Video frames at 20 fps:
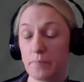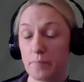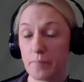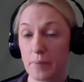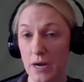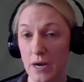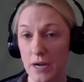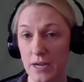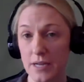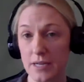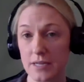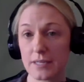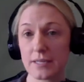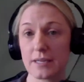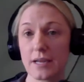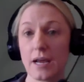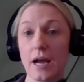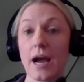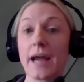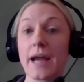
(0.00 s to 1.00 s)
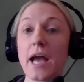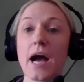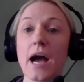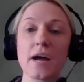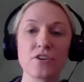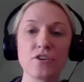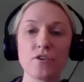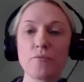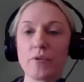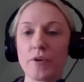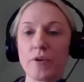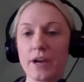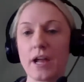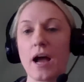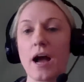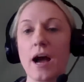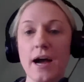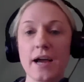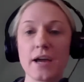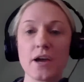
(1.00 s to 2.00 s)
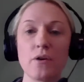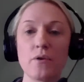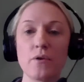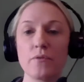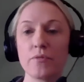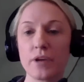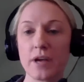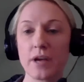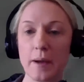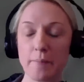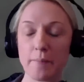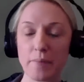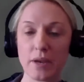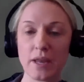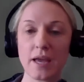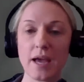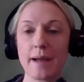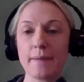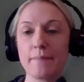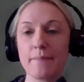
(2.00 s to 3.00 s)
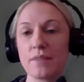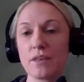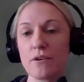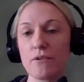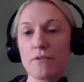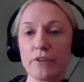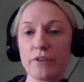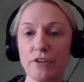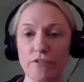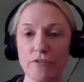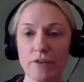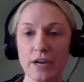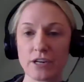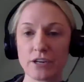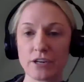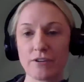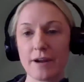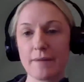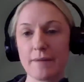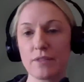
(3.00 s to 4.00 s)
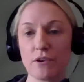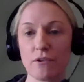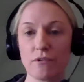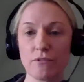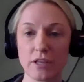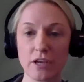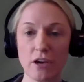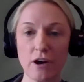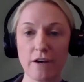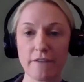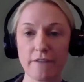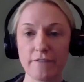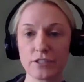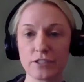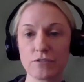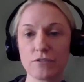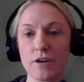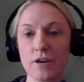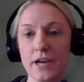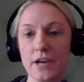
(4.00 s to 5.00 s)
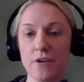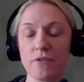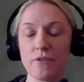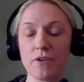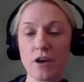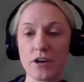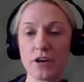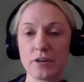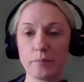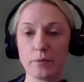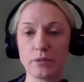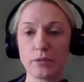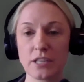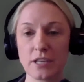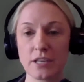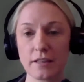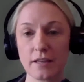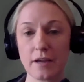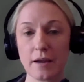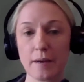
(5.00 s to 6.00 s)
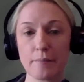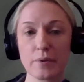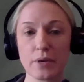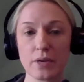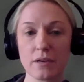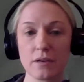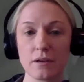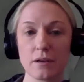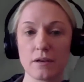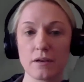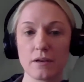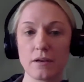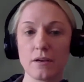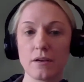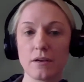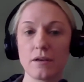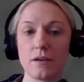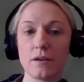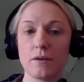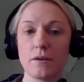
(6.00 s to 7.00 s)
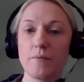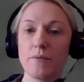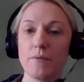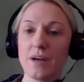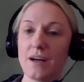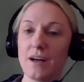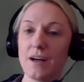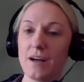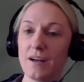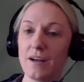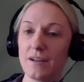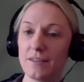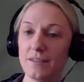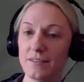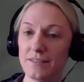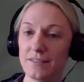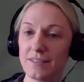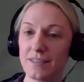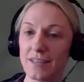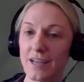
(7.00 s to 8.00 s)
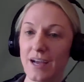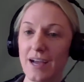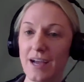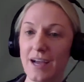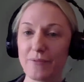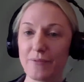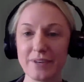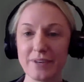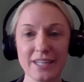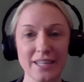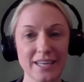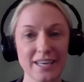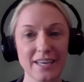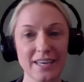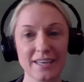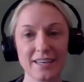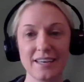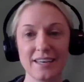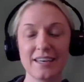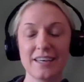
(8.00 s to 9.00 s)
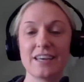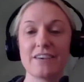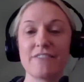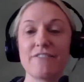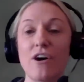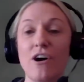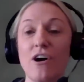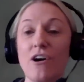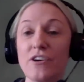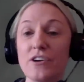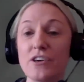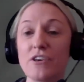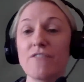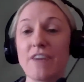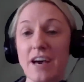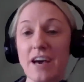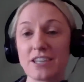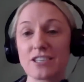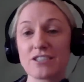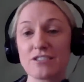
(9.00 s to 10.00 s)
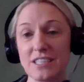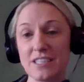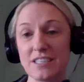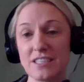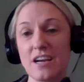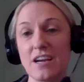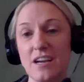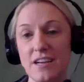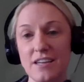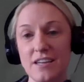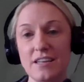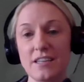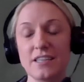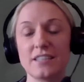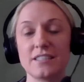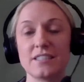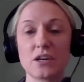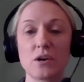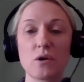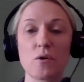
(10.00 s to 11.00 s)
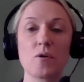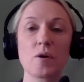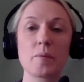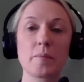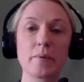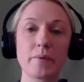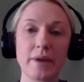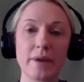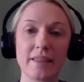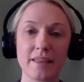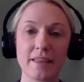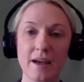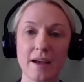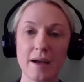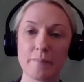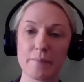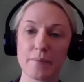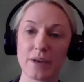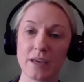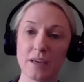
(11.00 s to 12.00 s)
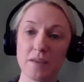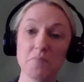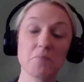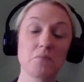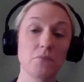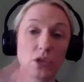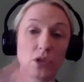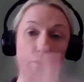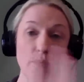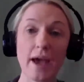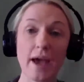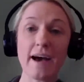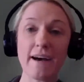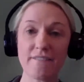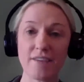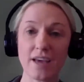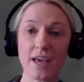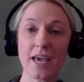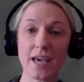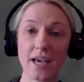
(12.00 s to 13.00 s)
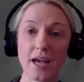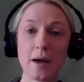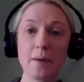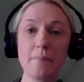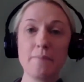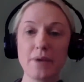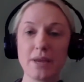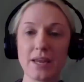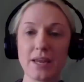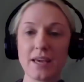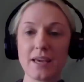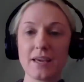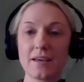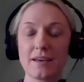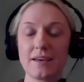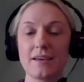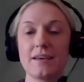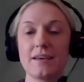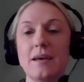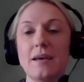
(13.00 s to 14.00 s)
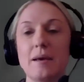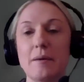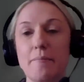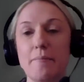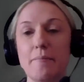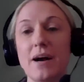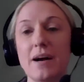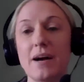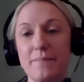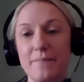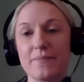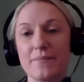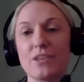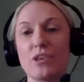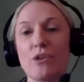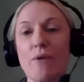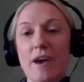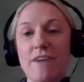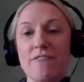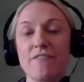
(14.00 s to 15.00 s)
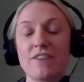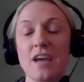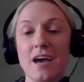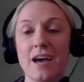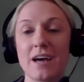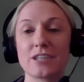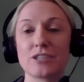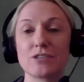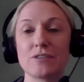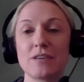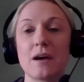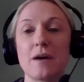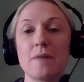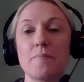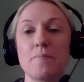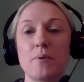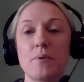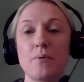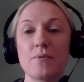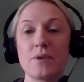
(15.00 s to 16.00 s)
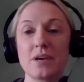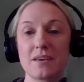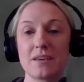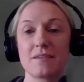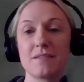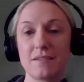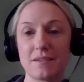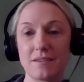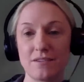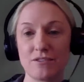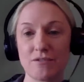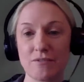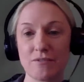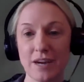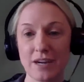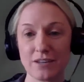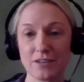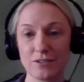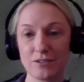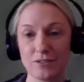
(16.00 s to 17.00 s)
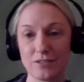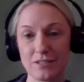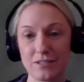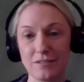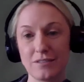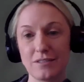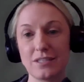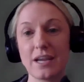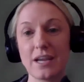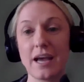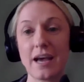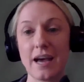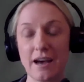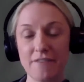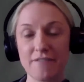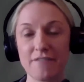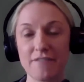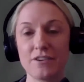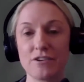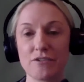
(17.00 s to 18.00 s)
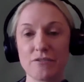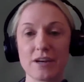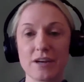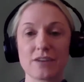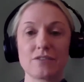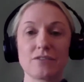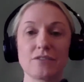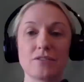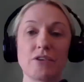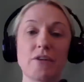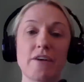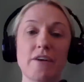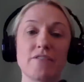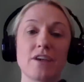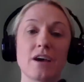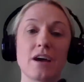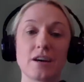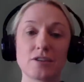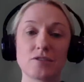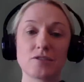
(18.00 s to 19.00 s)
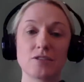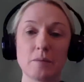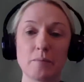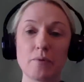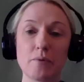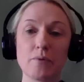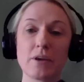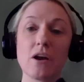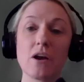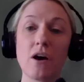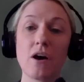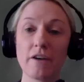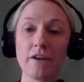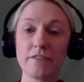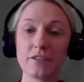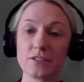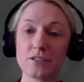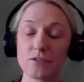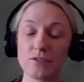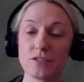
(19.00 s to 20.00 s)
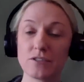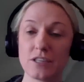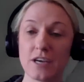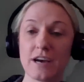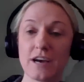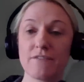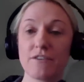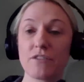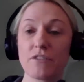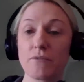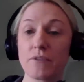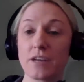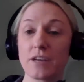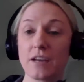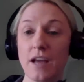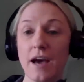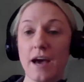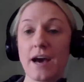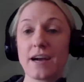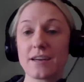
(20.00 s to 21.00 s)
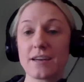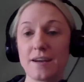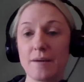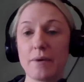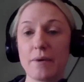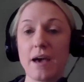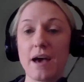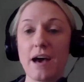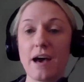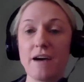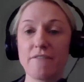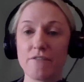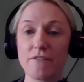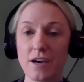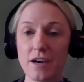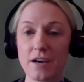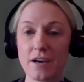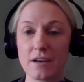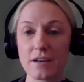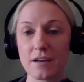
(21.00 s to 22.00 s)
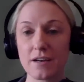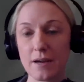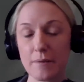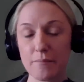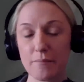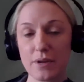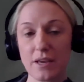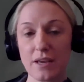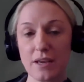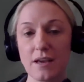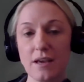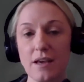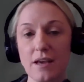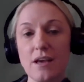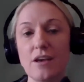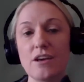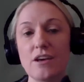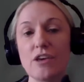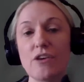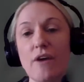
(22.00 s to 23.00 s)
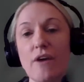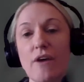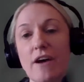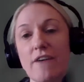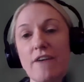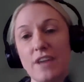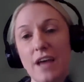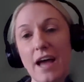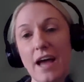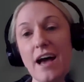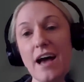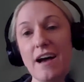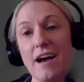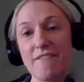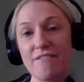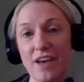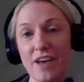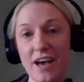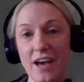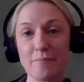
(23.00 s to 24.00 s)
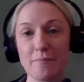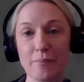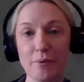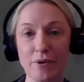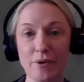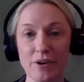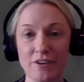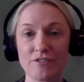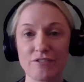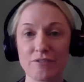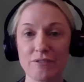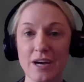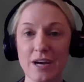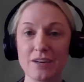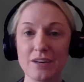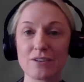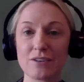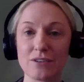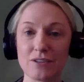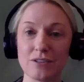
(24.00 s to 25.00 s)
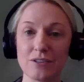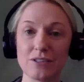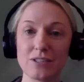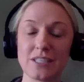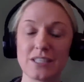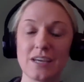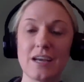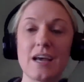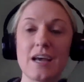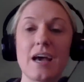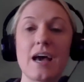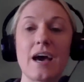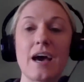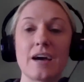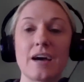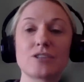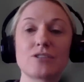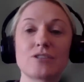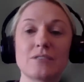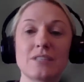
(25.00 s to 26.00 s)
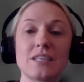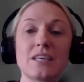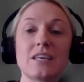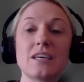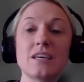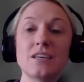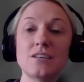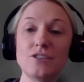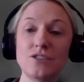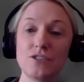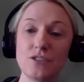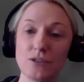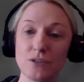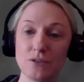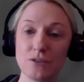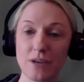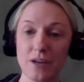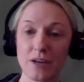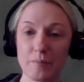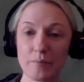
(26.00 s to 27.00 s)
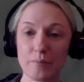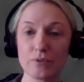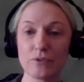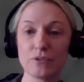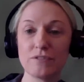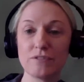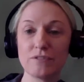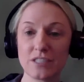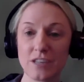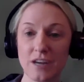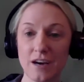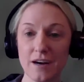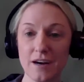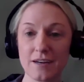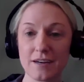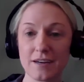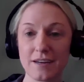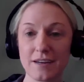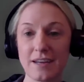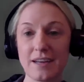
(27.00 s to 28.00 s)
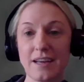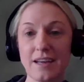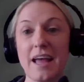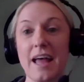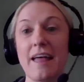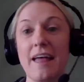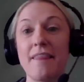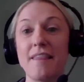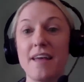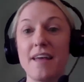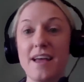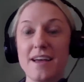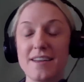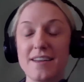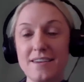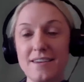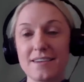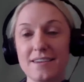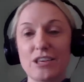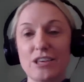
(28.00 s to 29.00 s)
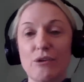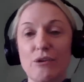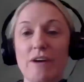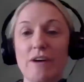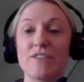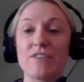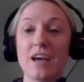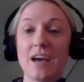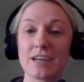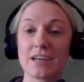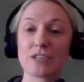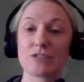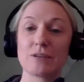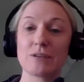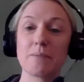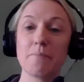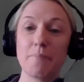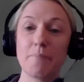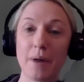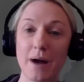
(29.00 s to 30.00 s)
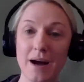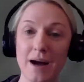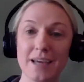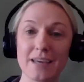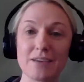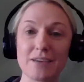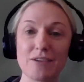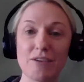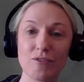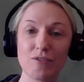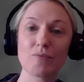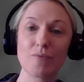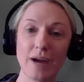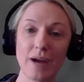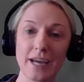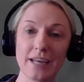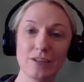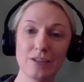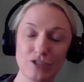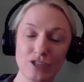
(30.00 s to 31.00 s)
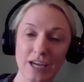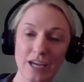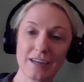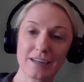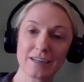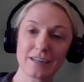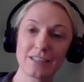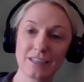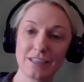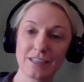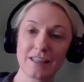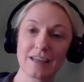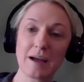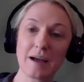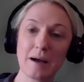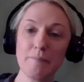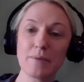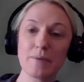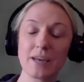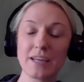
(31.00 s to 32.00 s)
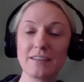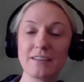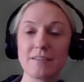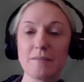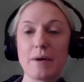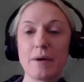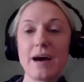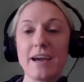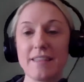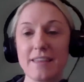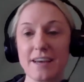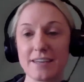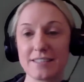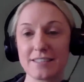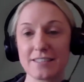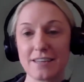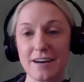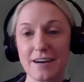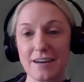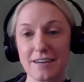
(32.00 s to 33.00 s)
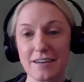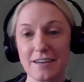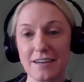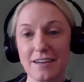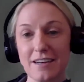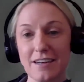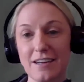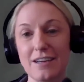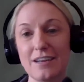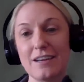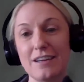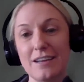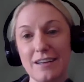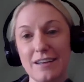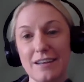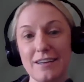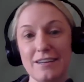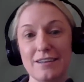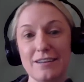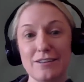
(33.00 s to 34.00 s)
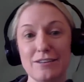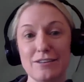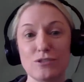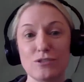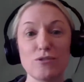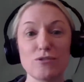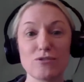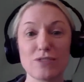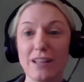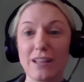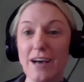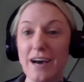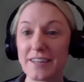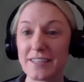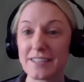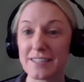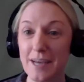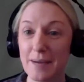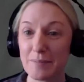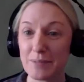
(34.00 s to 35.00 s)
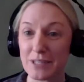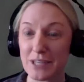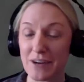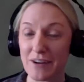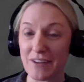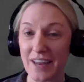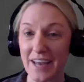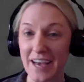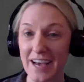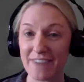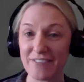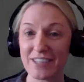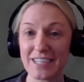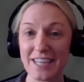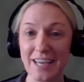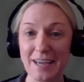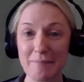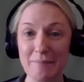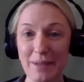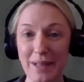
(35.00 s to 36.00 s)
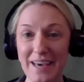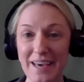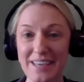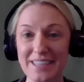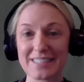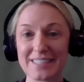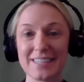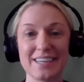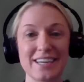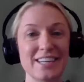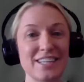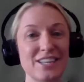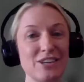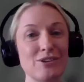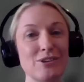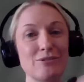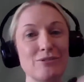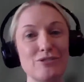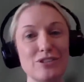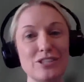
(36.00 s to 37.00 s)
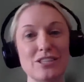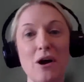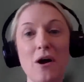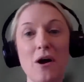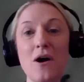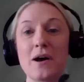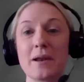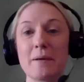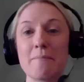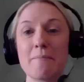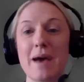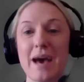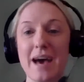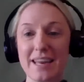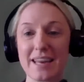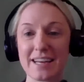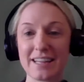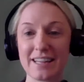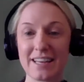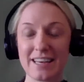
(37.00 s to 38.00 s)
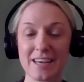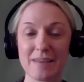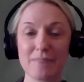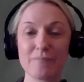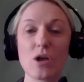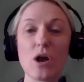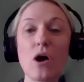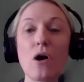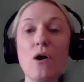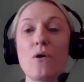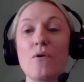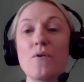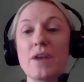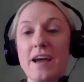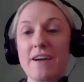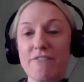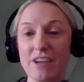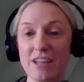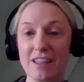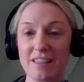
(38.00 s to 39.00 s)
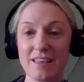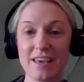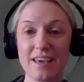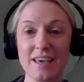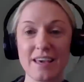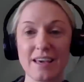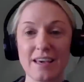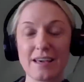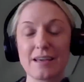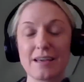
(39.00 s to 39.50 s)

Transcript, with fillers: But I don't worry. I own the company. I'm the only director. I'm the only officer. I own 100% of the company. Well, not really. If all you've actually done is incorporate the company, you have a company, but you have to actually appoint directors to have a director. You have to actually appoint officers to have authority to act on behalf of that company. You have to have that board of directors actually issue and approve stock. And then you to actually buy. You have to write a check to the company to buy that stock. So there's a lot of steps there that have to take place. You don't just automatically own everything.